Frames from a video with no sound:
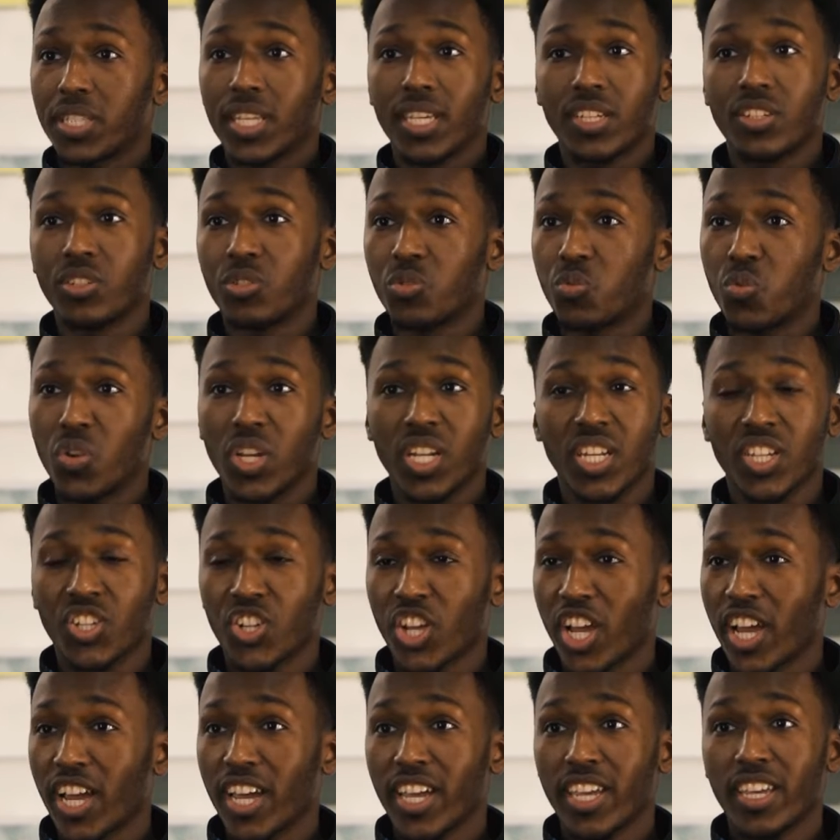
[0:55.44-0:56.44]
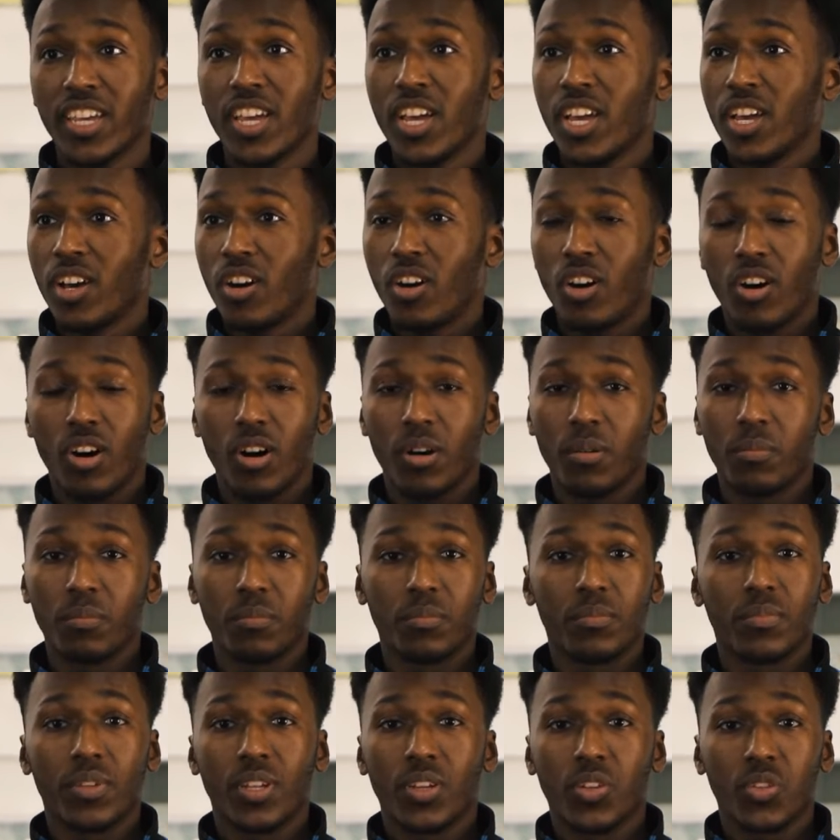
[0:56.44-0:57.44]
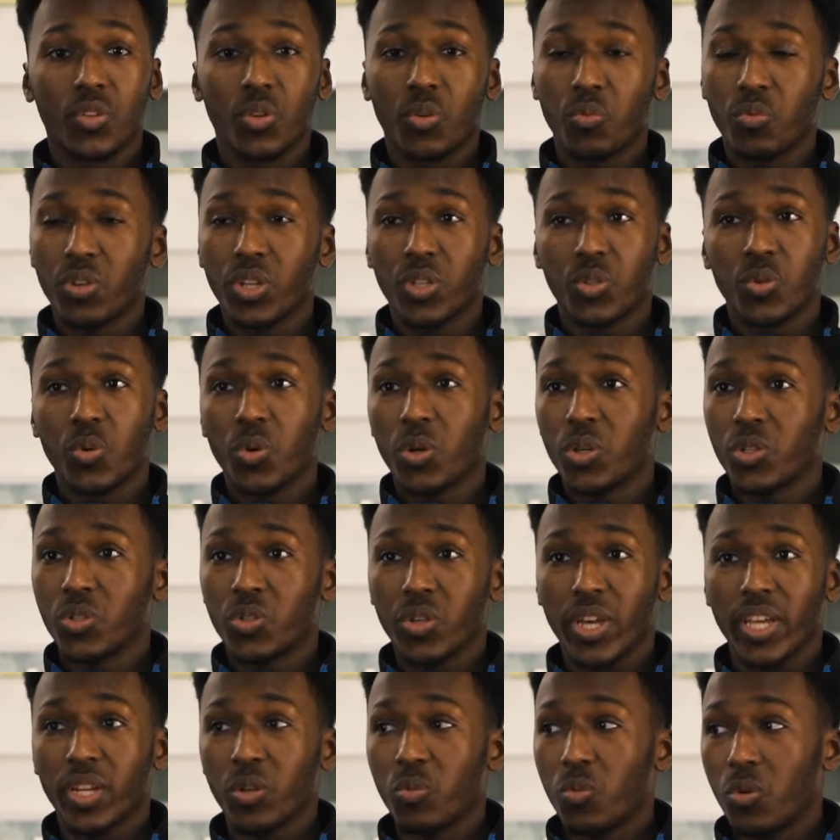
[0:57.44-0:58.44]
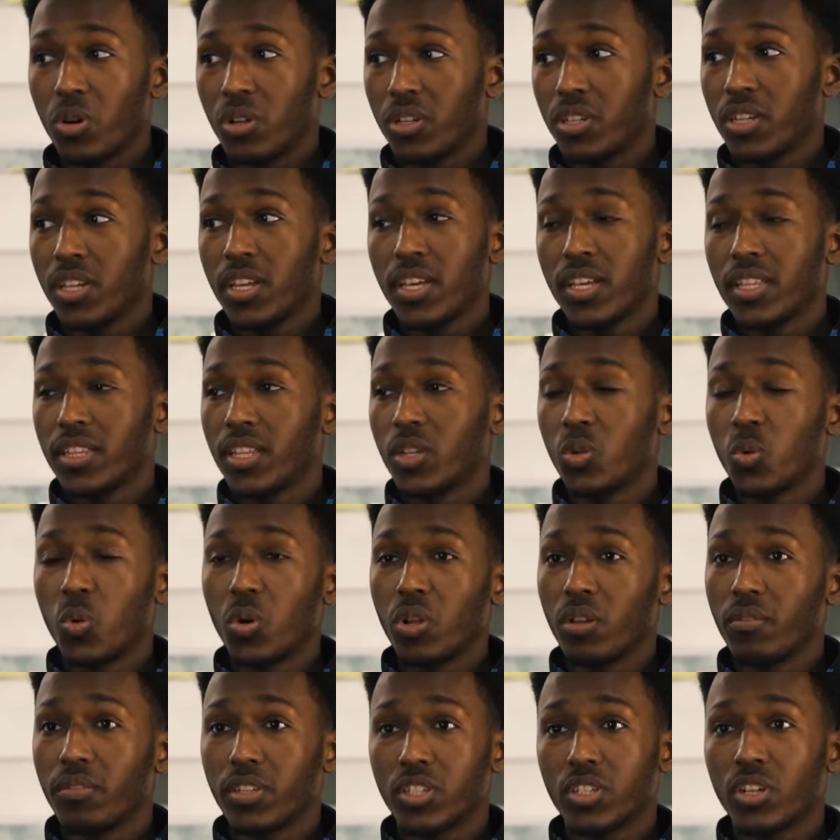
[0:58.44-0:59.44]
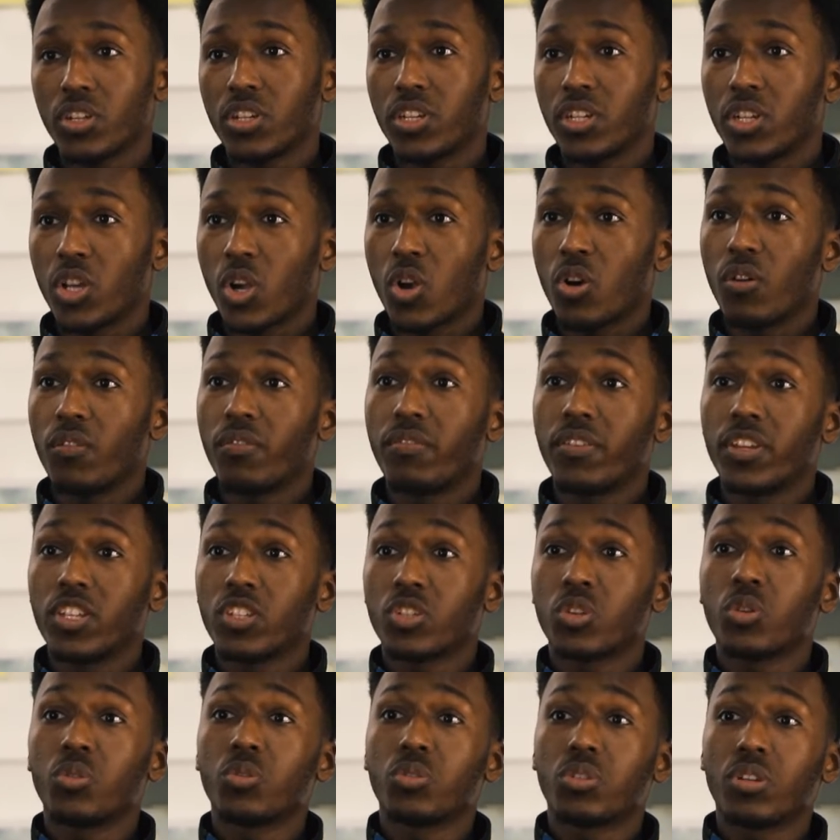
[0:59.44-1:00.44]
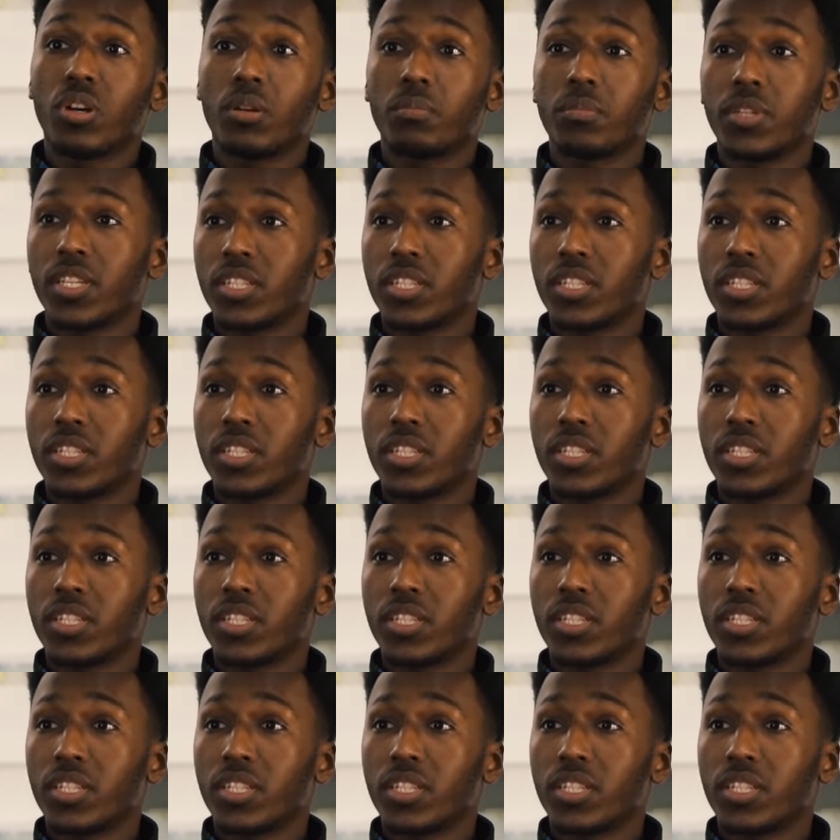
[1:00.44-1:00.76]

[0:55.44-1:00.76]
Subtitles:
sessions really shy, not really talking to anyone. Then all of a sudden their confidence goes up,